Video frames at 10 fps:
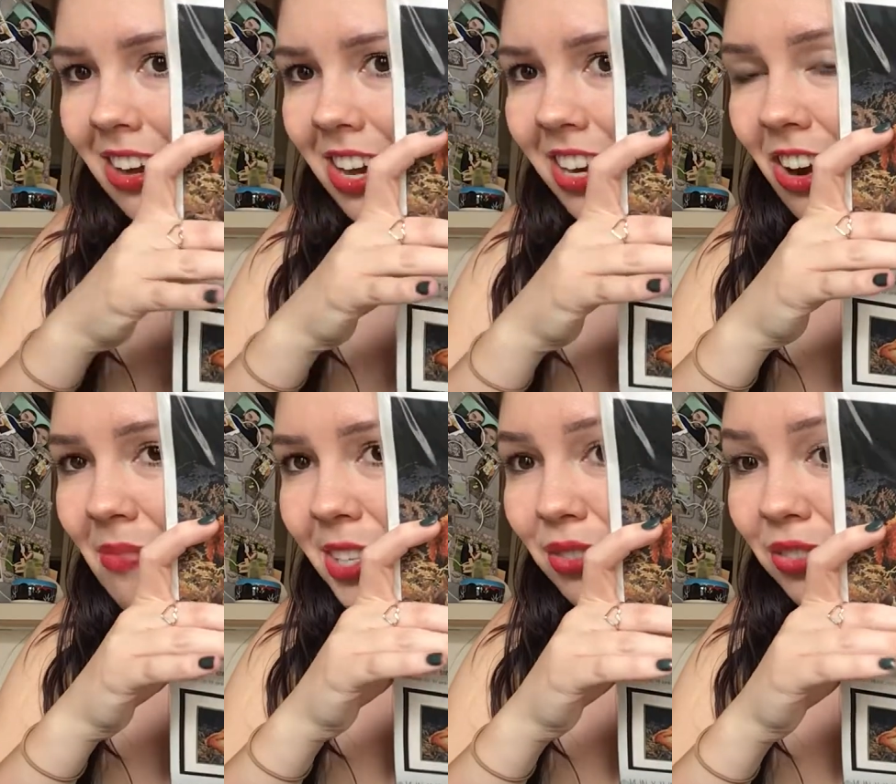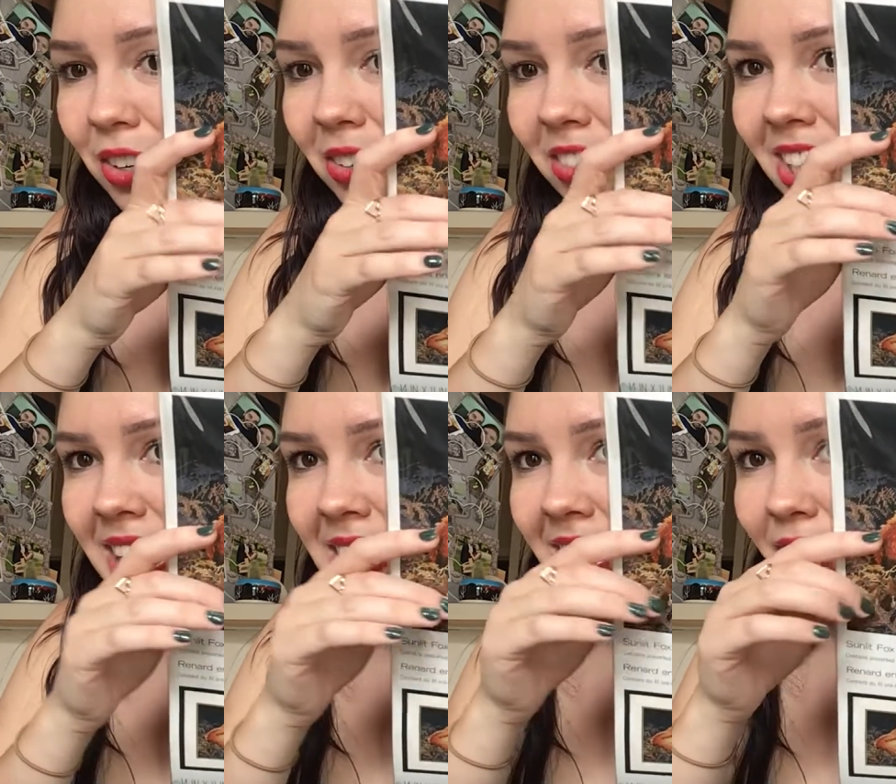an almost
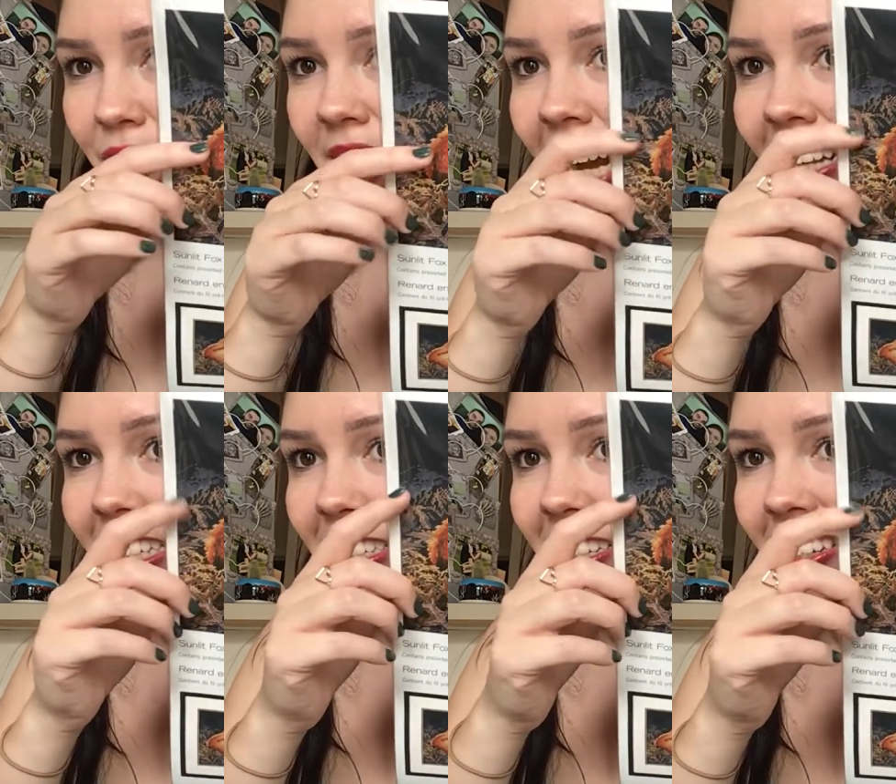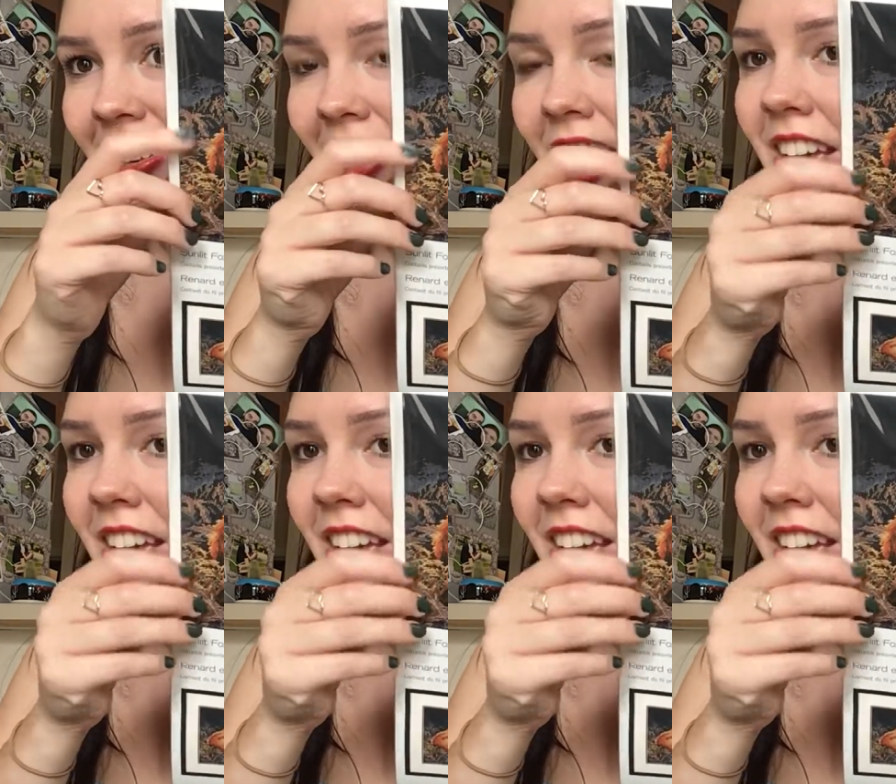photorealistic effect too.